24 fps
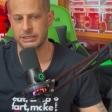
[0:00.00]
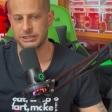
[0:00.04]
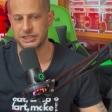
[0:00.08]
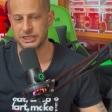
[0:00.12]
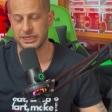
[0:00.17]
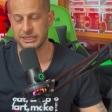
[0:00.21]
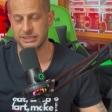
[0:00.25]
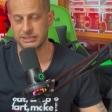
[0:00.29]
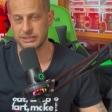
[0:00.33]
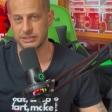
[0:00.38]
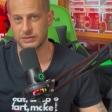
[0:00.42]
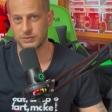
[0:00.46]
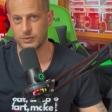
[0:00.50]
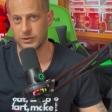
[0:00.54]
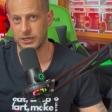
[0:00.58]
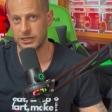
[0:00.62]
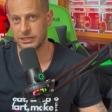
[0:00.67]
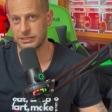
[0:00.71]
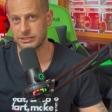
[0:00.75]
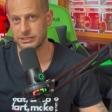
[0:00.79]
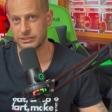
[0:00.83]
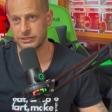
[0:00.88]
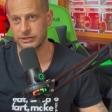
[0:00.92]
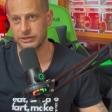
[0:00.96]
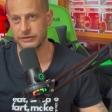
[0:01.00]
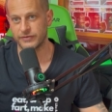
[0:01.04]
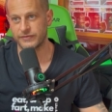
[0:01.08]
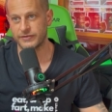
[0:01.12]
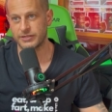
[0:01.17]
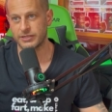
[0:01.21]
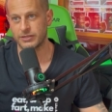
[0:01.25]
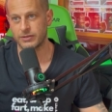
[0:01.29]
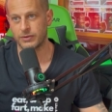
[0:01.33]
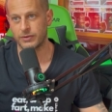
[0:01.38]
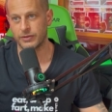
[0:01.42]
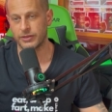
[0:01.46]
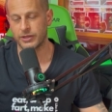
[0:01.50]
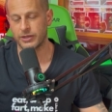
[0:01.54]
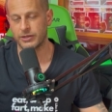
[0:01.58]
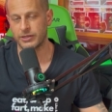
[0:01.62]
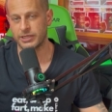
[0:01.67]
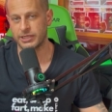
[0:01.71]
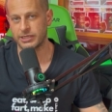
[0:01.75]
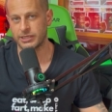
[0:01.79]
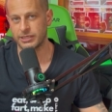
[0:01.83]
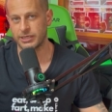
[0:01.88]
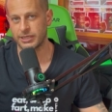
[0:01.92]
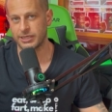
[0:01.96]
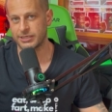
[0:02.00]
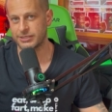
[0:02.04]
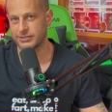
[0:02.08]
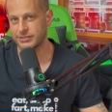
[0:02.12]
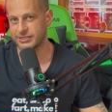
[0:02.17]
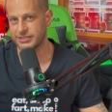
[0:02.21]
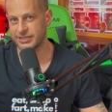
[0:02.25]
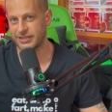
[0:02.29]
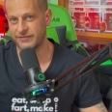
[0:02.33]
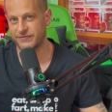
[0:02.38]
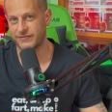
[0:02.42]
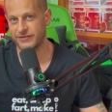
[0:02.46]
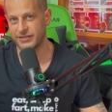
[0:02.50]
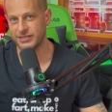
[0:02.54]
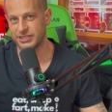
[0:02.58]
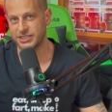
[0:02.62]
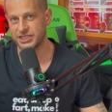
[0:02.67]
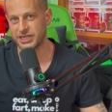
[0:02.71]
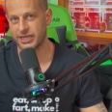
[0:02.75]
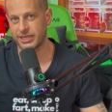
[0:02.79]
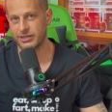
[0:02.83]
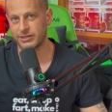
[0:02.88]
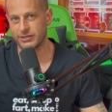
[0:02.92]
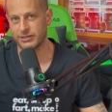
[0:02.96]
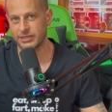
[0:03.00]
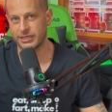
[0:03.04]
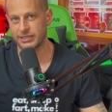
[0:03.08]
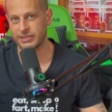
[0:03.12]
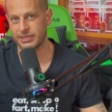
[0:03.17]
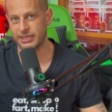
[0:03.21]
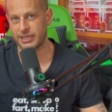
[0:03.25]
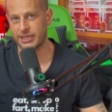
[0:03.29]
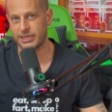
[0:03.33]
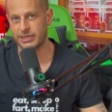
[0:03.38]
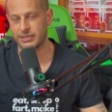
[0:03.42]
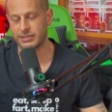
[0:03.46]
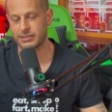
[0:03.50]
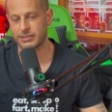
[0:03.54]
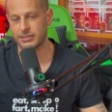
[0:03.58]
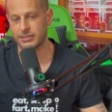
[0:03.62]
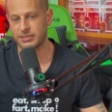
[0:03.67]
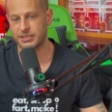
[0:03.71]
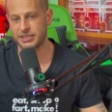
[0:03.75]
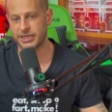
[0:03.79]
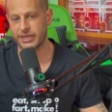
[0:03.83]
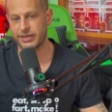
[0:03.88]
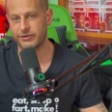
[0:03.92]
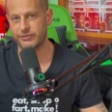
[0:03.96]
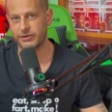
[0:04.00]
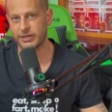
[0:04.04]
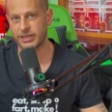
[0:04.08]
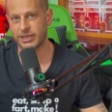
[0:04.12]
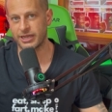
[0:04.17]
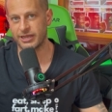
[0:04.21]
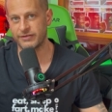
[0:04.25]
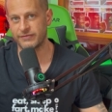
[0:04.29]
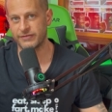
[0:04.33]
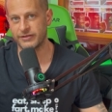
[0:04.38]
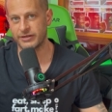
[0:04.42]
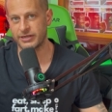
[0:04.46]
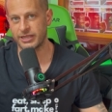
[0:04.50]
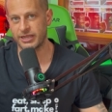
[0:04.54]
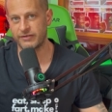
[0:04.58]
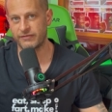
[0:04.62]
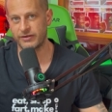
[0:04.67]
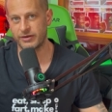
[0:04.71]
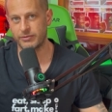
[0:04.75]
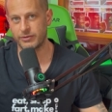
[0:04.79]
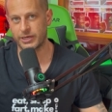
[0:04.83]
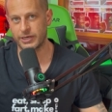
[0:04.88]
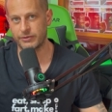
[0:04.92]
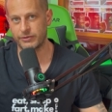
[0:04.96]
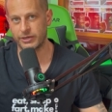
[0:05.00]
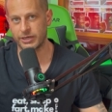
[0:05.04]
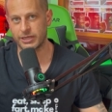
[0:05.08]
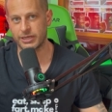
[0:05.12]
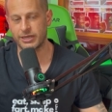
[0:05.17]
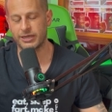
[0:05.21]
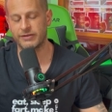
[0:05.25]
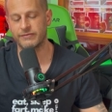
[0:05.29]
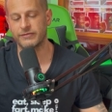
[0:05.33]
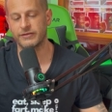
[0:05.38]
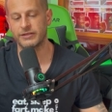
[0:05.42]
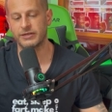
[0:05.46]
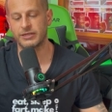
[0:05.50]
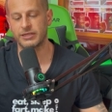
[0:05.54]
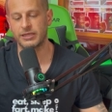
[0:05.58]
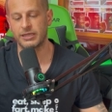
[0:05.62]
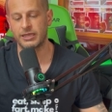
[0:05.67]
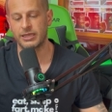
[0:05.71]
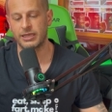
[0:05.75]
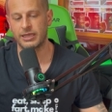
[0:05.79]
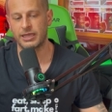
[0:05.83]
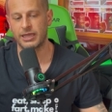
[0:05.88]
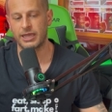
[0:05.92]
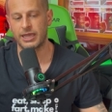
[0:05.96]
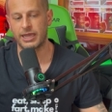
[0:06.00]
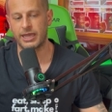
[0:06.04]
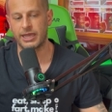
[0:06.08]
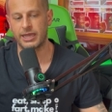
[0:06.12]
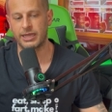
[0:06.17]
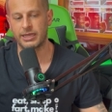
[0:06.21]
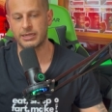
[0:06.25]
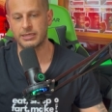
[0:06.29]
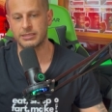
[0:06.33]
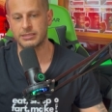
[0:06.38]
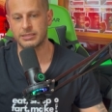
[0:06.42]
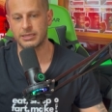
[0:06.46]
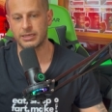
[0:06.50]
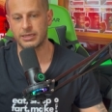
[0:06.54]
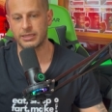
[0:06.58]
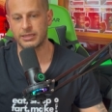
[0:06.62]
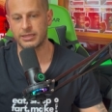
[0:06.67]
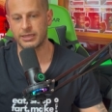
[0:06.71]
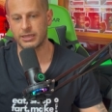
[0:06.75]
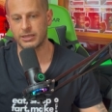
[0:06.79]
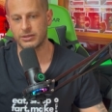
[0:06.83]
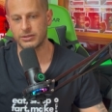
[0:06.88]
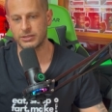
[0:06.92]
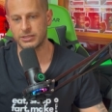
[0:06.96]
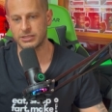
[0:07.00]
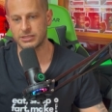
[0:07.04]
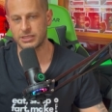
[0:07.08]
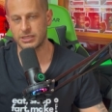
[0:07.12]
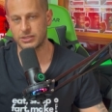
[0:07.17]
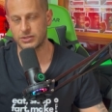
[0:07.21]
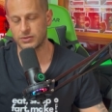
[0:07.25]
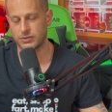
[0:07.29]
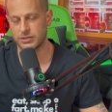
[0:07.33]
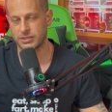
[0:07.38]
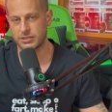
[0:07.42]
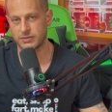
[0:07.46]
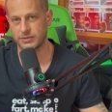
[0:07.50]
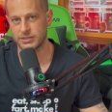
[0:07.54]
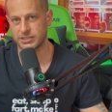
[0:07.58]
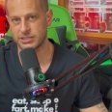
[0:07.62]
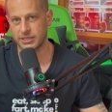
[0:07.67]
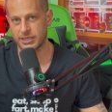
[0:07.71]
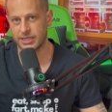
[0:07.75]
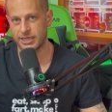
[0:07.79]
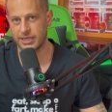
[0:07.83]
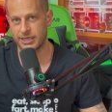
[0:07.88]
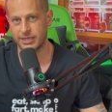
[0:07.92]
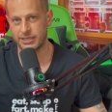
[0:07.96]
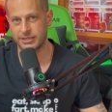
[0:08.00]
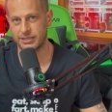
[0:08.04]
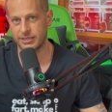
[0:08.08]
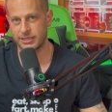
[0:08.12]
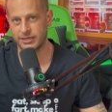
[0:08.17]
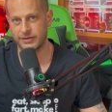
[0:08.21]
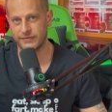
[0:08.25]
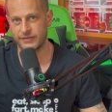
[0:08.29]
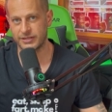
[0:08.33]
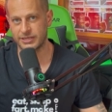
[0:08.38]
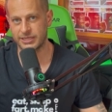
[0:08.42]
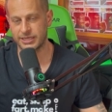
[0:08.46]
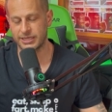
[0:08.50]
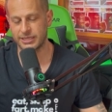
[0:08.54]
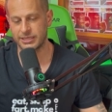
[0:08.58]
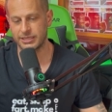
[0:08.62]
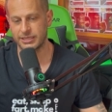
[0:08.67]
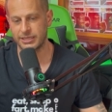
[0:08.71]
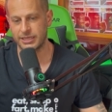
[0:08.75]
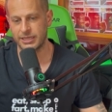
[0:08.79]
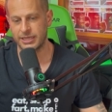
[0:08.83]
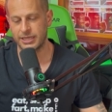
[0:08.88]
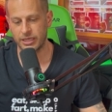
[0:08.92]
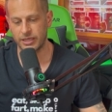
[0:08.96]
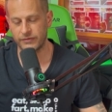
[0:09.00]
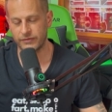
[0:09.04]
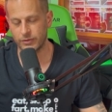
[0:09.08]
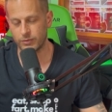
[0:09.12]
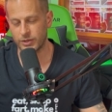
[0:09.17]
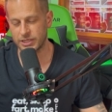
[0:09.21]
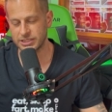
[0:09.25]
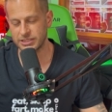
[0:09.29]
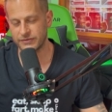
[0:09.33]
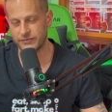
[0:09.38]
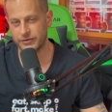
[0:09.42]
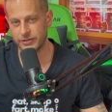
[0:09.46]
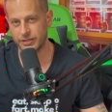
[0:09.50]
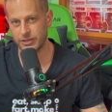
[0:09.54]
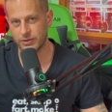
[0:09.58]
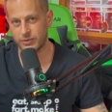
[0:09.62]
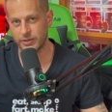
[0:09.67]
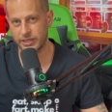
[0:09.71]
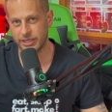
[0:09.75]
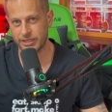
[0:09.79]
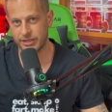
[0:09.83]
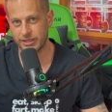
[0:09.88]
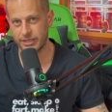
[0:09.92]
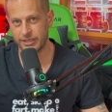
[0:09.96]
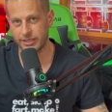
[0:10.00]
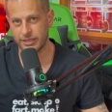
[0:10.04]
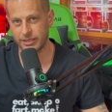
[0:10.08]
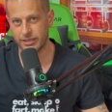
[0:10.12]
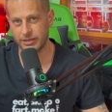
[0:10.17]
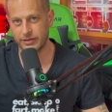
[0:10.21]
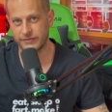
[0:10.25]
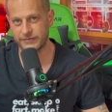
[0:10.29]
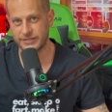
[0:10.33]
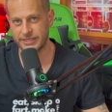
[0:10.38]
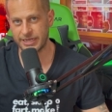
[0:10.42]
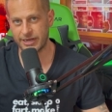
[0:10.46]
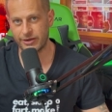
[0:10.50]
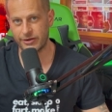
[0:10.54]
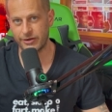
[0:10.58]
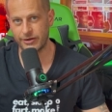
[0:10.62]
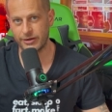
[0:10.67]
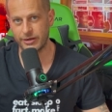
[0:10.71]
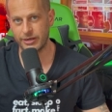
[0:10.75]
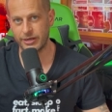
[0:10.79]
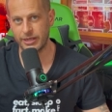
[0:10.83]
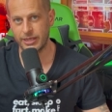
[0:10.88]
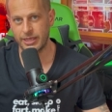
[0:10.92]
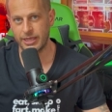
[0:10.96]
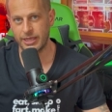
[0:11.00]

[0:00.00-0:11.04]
justice was served, although he didn't get to suffer in jail at the end. Jane recovered, everyone recovered, and uh, thank goodness their daughter was okay at the end of the day. If it wasn't for the quick thinking of Darren